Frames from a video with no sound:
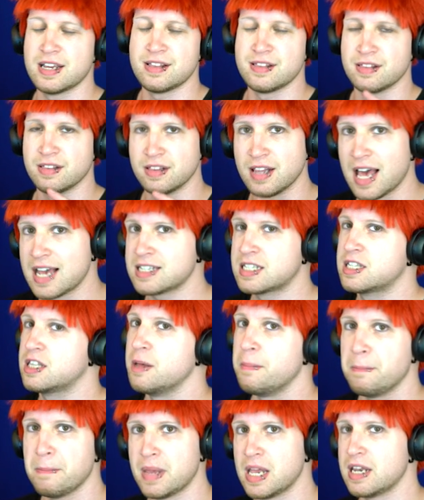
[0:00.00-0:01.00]
Unless
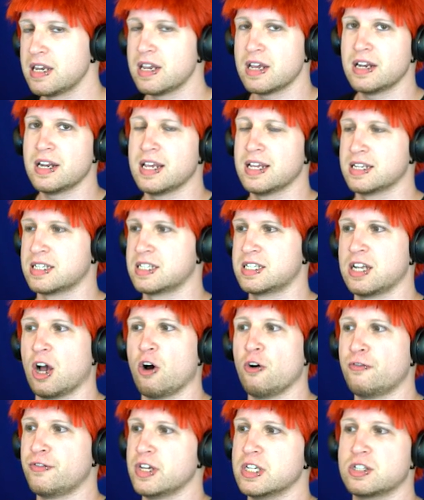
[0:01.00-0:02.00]
the minion
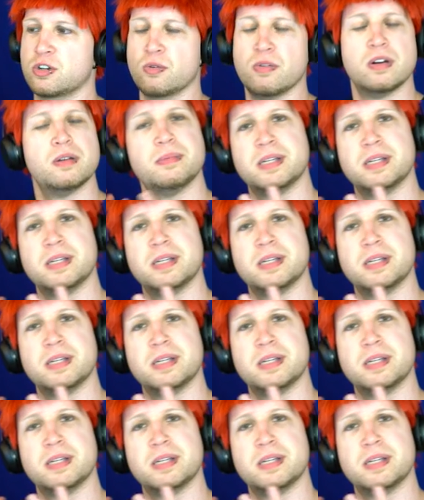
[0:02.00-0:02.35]
itself is going